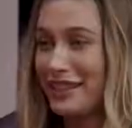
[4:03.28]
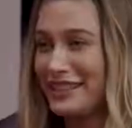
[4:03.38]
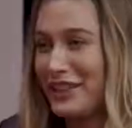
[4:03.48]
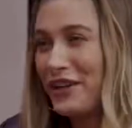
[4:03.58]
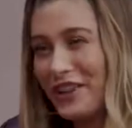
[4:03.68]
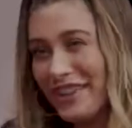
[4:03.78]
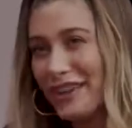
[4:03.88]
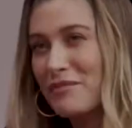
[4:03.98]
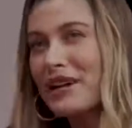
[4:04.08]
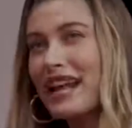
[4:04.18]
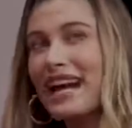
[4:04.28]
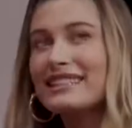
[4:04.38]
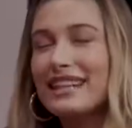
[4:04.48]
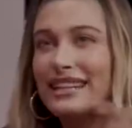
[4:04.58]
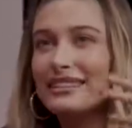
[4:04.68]
want to deal with it. But I
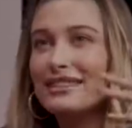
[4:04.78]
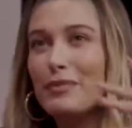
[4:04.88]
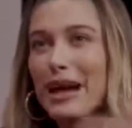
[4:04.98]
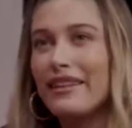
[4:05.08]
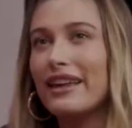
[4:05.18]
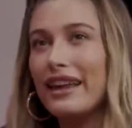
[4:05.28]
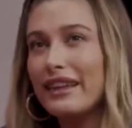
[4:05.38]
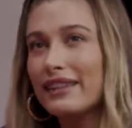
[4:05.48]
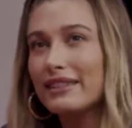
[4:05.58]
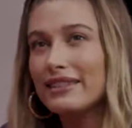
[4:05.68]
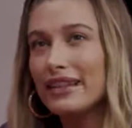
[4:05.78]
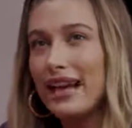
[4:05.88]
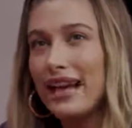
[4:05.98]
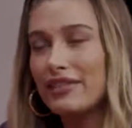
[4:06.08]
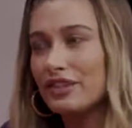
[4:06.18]
danced ballet
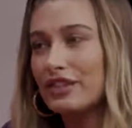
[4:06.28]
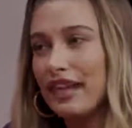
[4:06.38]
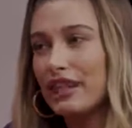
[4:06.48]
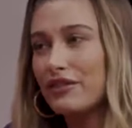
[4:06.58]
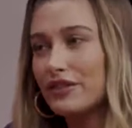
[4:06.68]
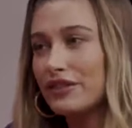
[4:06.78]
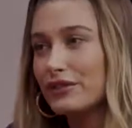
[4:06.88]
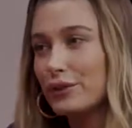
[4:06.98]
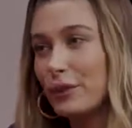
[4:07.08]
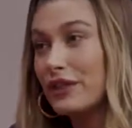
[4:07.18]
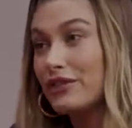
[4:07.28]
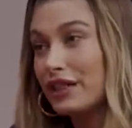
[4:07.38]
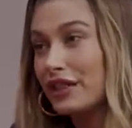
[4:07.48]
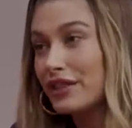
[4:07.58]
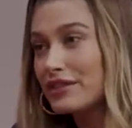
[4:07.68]
every day for 12
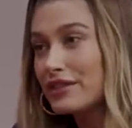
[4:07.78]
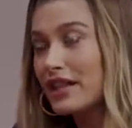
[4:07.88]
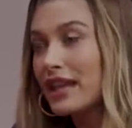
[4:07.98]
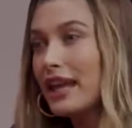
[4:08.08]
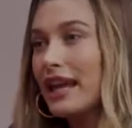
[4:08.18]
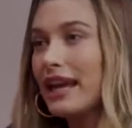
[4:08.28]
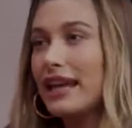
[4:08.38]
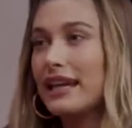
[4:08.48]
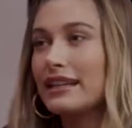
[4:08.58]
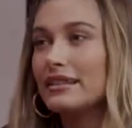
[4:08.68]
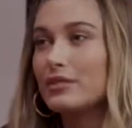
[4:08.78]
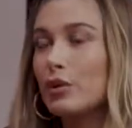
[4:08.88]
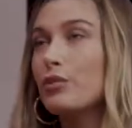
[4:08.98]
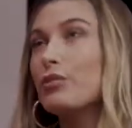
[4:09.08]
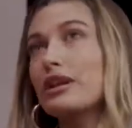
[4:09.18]
years, and
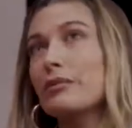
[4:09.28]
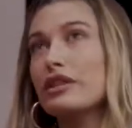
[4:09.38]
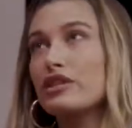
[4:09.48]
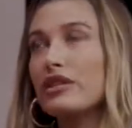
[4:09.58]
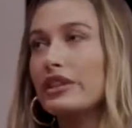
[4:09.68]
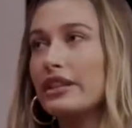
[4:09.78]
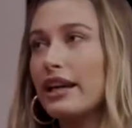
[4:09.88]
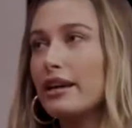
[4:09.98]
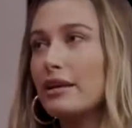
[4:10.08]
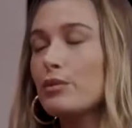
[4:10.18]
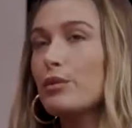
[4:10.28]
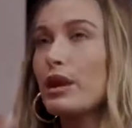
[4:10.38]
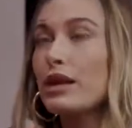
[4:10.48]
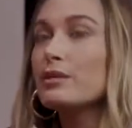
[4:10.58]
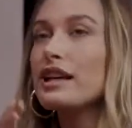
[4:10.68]
well, pretty much every day.
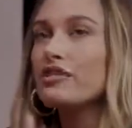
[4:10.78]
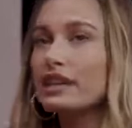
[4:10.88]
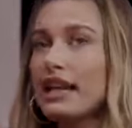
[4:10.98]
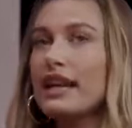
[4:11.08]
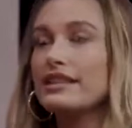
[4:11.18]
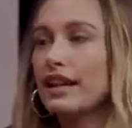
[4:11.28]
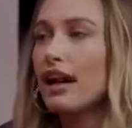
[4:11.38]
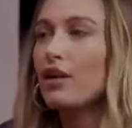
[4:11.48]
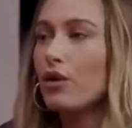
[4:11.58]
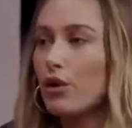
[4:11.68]
It was every day as I got